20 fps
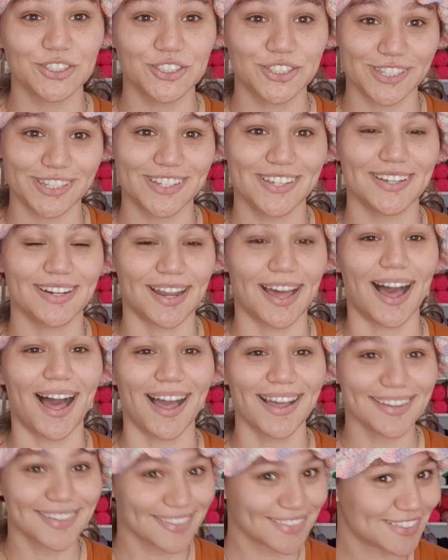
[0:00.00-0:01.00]
Do you
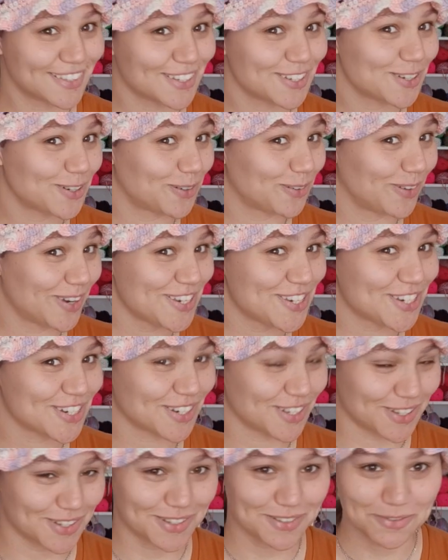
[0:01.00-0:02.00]
like the
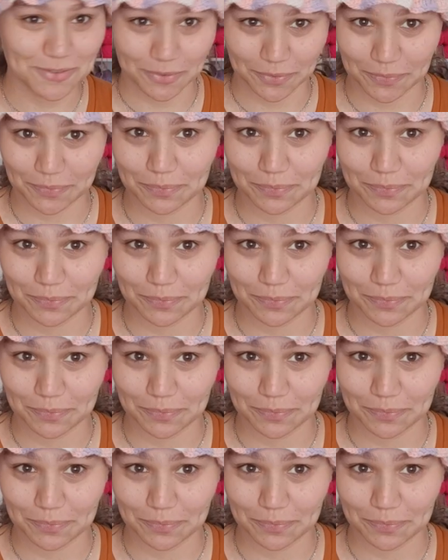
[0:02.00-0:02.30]
original